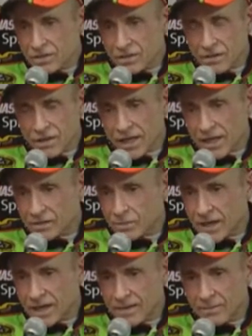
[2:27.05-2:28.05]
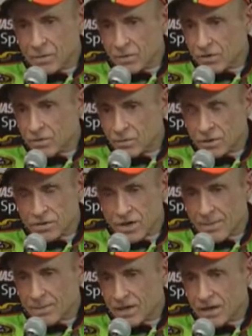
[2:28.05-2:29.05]
All the guys behind me were
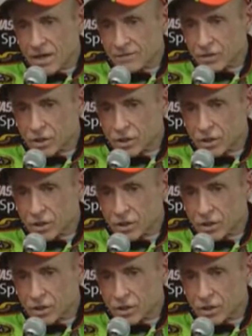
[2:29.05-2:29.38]
dropping off.